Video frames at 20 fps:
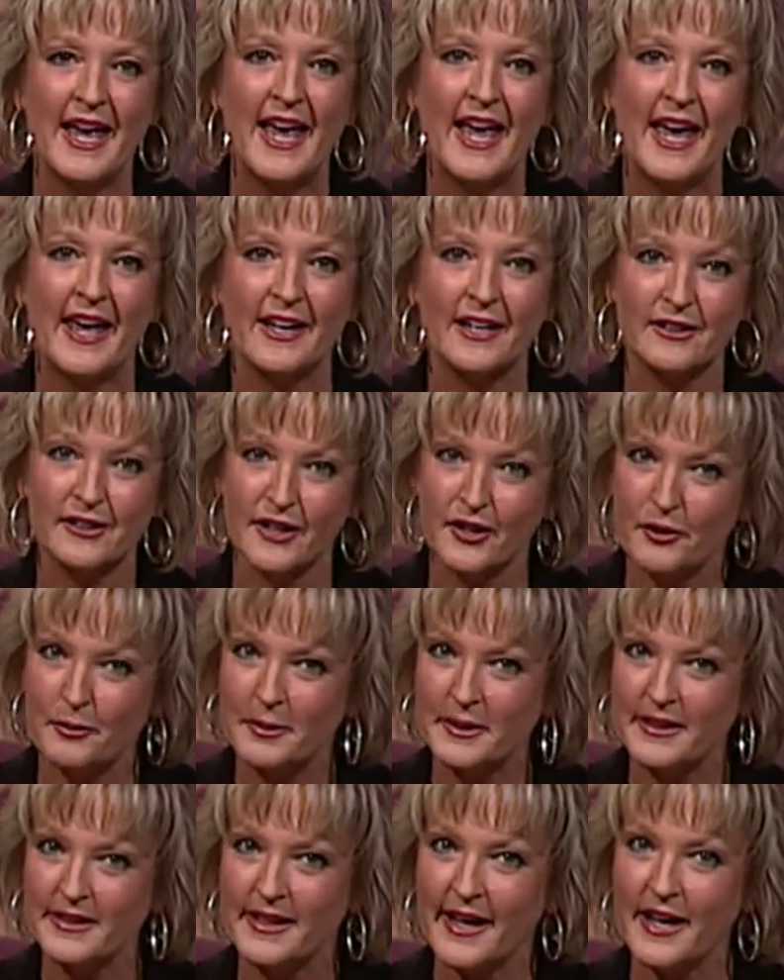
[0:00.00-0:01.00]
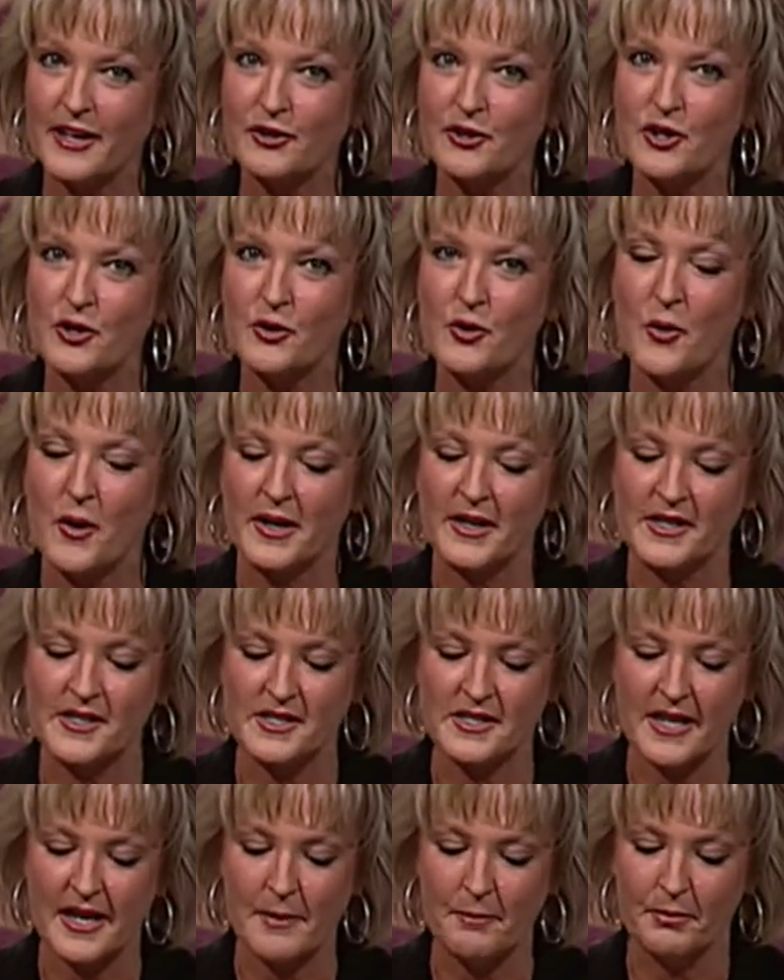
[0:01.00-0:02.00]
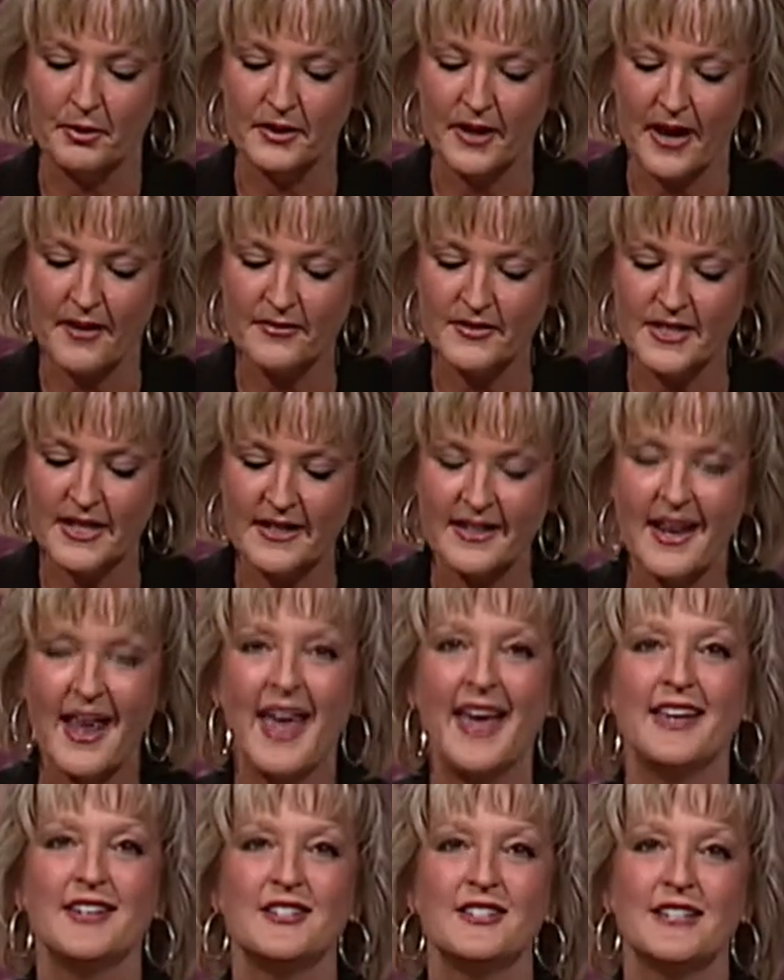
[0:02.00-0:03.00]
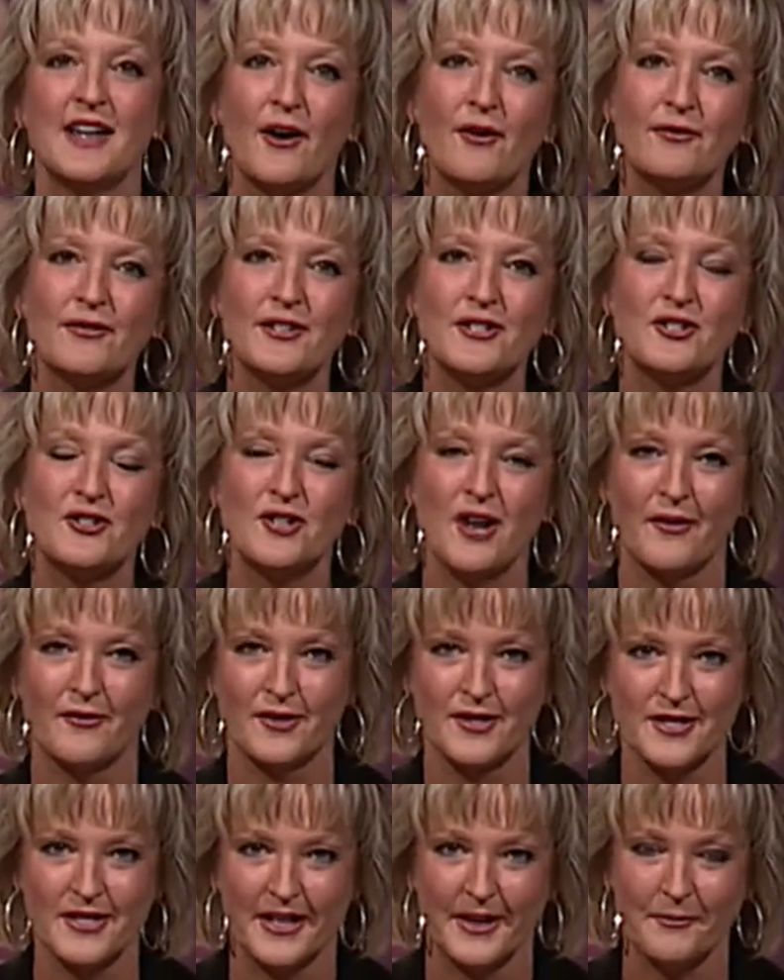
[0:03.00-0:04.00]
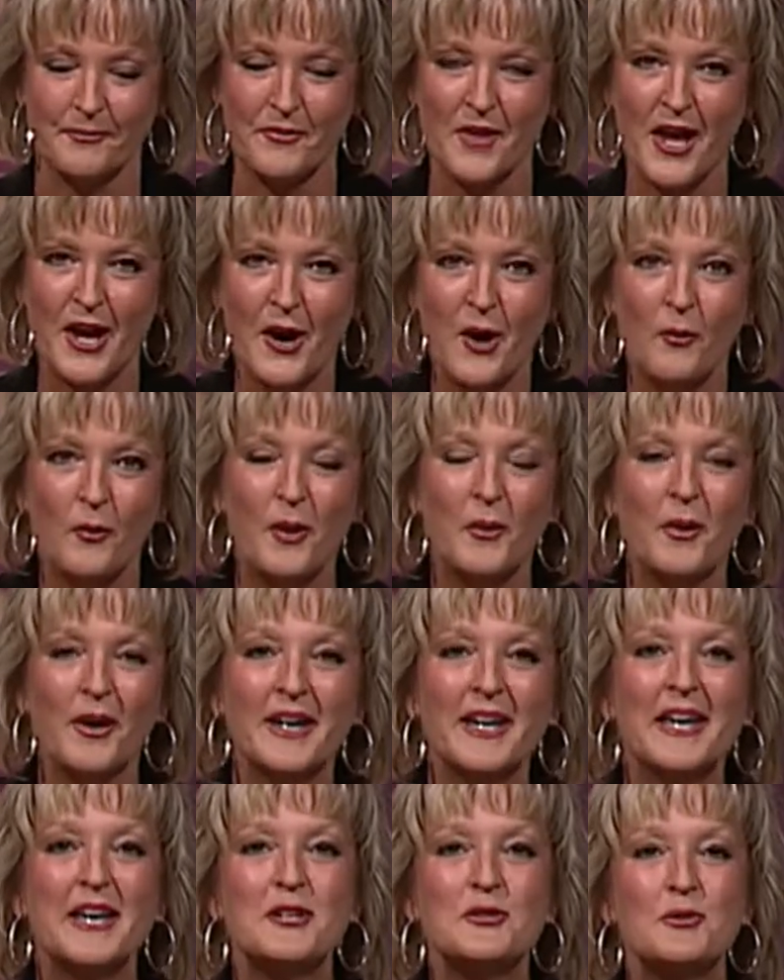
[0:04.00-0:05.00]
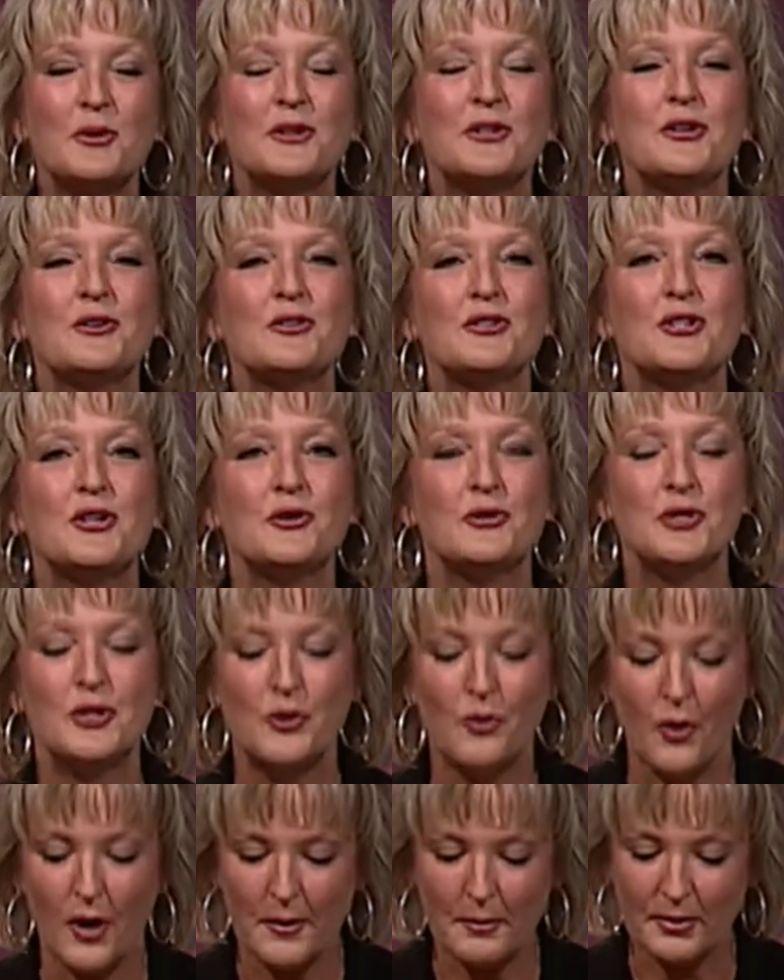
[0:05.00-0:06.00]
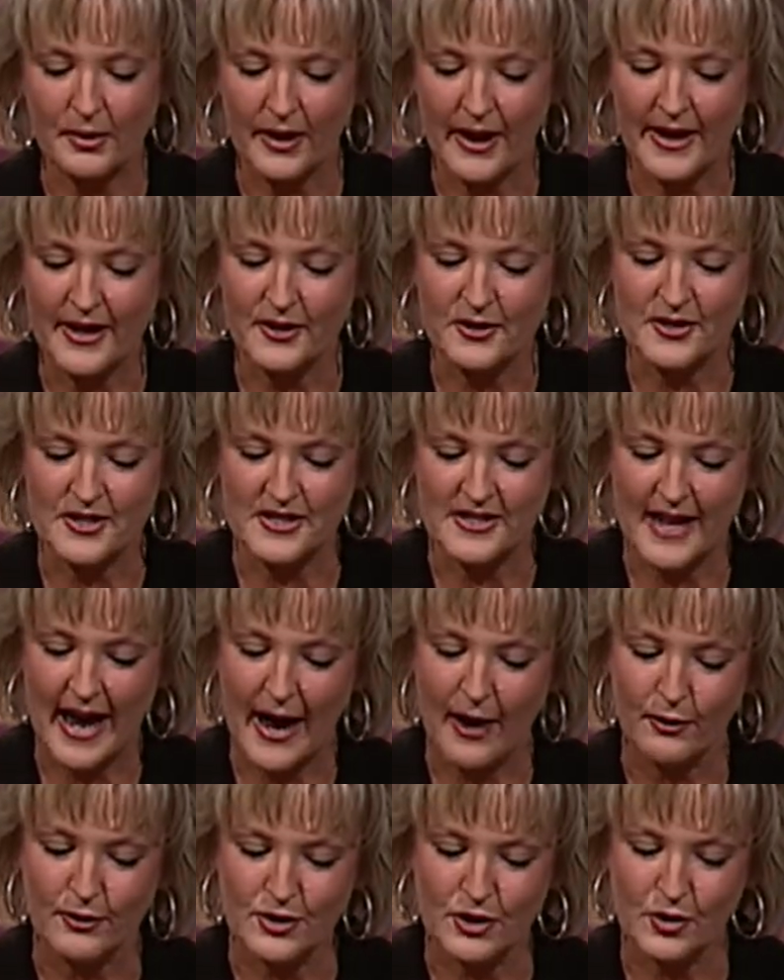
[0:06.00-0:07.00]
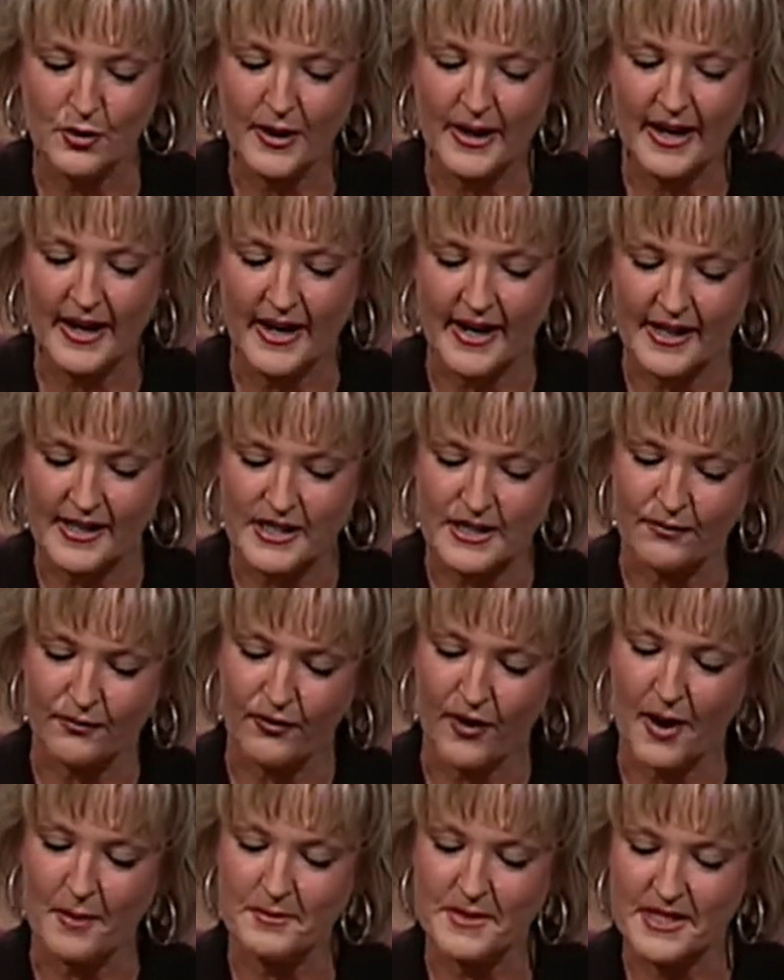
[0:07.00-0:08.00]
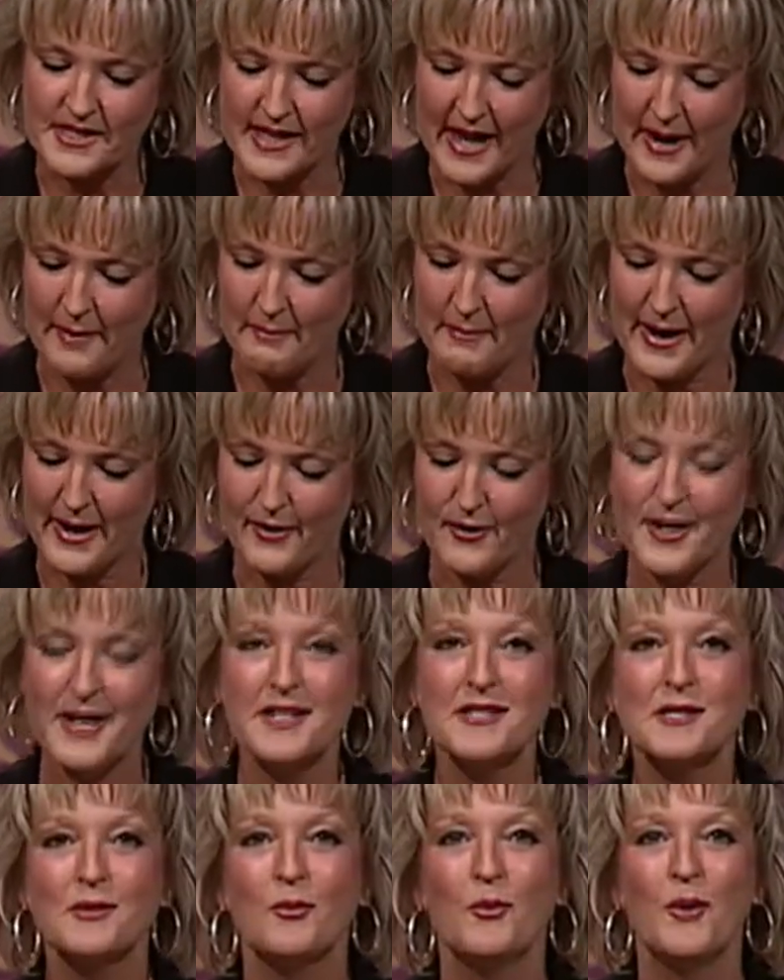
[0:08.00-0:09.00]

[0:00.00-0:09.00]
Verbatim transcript: and a little bit later you're going to see Bluffton and Delphos Jefferson. We want to introduce you to our players now. Joining us from St. Mary's,